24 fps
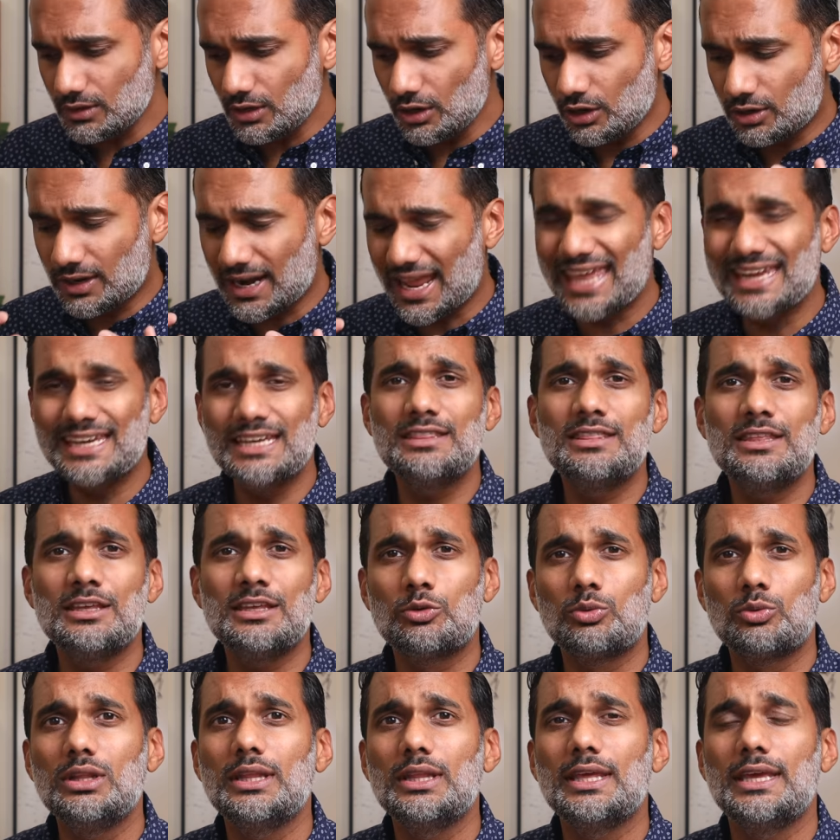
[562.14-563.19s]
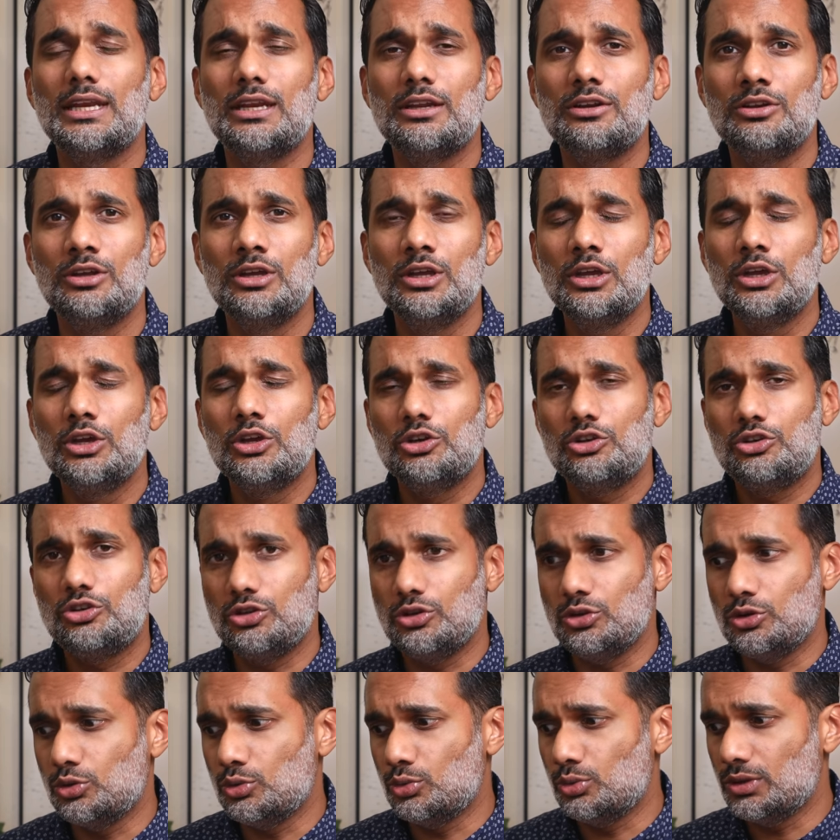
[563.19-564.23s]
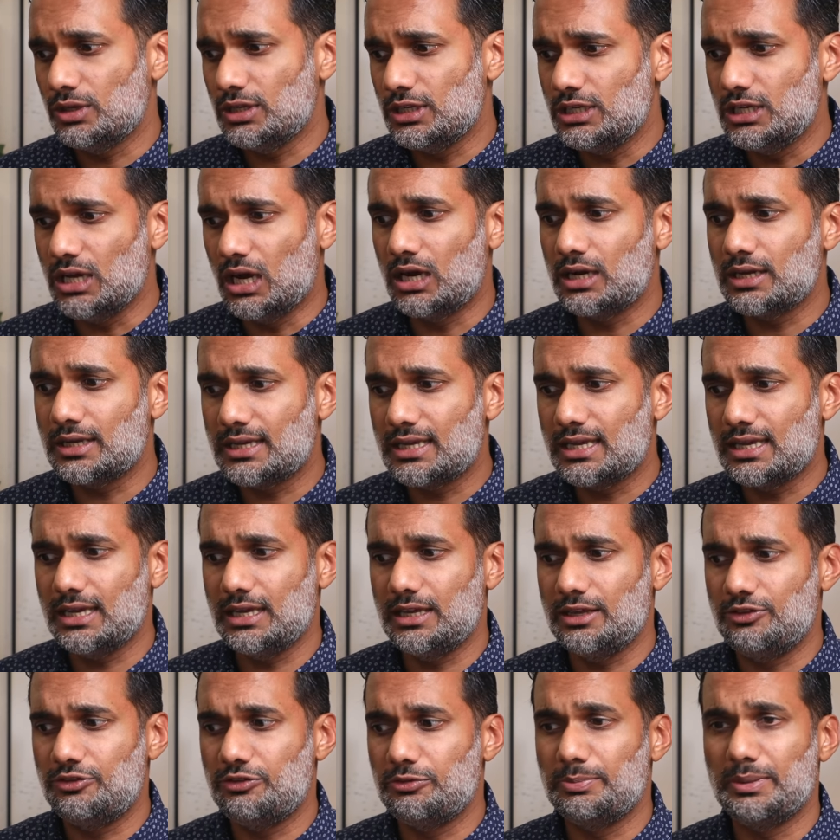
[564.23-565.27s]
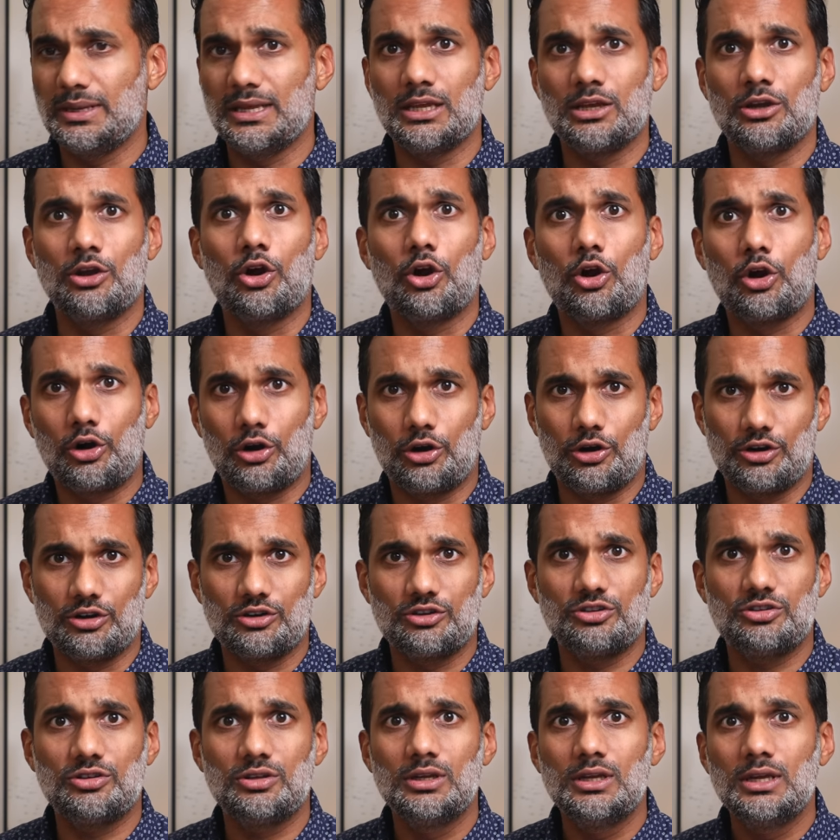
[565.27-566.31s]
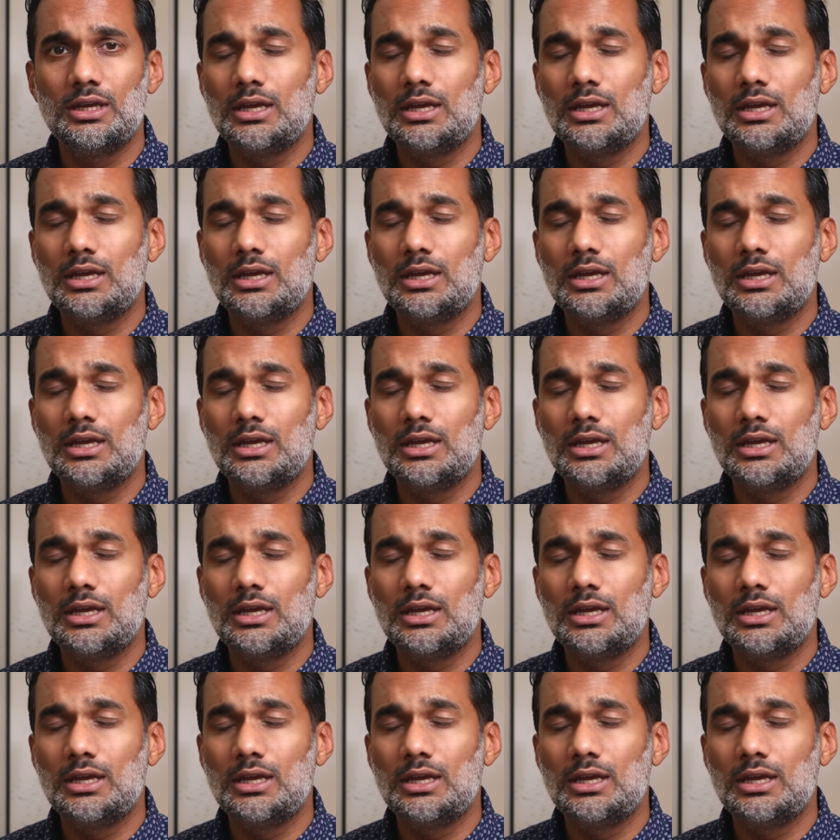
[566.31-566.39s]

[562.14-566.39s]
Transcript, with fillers: or anything related to young kids being hurt.